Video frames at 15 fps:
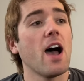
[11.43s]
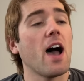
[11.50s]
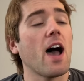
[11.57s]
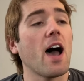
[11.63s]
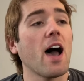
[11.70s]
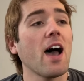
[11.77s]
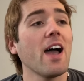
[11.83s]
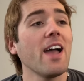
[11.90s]

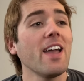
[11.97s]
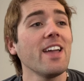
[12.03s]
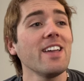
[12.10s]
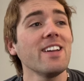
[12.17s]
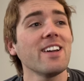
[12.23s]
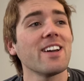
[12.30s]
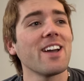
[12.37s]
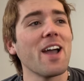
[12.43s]

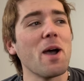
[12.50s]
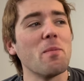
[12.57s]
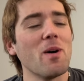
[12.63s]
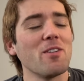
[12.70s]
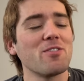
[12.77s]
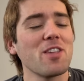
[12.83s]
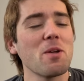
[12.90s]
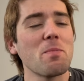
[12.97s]
I am
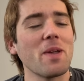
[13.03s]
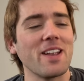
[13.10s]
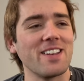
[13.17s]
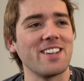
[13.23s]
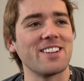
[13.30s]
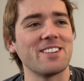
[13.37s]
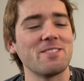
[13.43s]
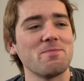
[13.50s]
of the
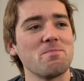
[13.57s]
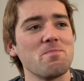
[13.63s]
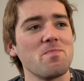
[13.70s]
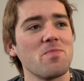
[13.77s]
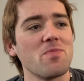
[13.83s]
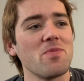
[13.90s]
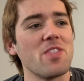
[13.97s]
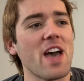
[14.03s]
opinion
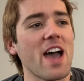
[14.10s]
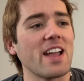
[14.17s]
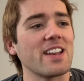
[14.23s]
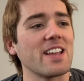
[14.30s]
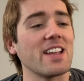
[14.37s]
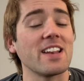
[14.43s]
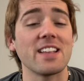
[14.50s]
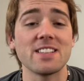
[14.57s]
that
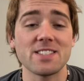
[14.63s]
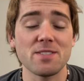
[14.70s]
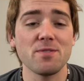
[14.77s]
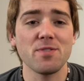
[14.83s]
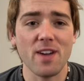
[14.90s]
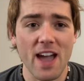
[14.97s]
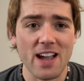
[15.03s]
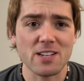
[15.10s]
it is in
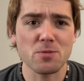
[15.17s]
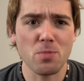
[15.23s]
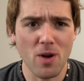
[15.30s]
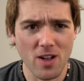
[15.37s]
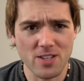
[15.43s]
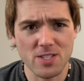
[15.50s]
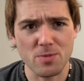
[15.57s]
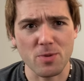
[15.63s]
fact
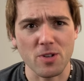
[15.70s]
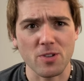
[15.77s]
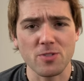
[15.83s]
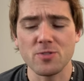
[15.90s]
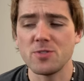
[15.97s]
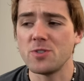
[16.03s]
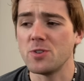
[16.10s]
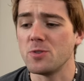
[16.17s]
possible
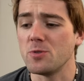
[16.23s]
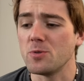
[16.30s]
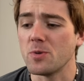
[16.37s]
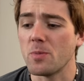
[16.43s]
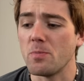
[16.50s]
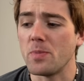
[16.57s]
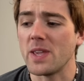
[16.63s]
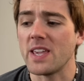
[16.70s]

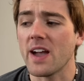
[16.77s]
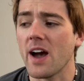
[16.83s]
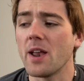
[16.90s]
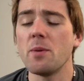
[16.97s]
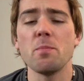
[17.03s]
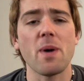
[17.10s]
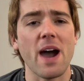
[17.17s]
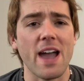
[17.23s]
to be
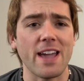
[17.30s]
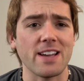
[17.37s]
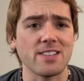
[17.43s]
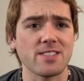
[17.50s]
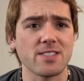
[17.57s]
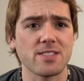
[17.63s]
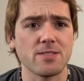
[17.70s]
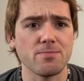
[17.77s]

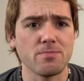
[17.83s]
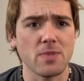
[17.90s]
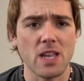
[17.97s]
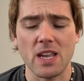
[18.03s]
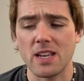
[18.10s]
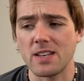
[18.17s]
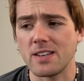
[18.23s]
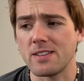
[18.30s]
unbiased
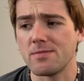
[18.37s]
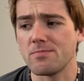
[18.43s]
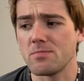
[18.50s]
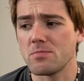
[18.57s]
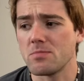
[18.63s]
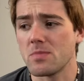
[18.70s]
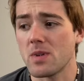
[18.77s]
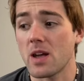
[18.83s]
in
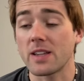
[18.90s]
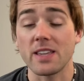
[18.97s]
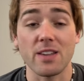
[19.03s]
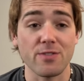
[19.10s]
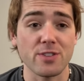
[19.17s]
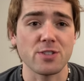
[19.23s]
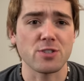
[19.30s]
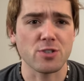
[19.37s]
a
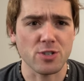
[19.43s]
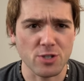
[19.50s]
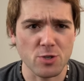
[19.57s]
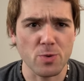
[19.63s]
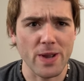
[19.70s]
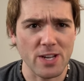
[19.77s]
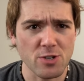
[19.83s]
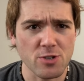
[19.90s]
given
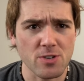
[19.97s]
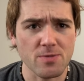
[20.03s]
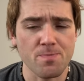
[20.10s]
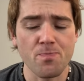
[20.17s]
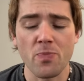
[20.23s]
situation.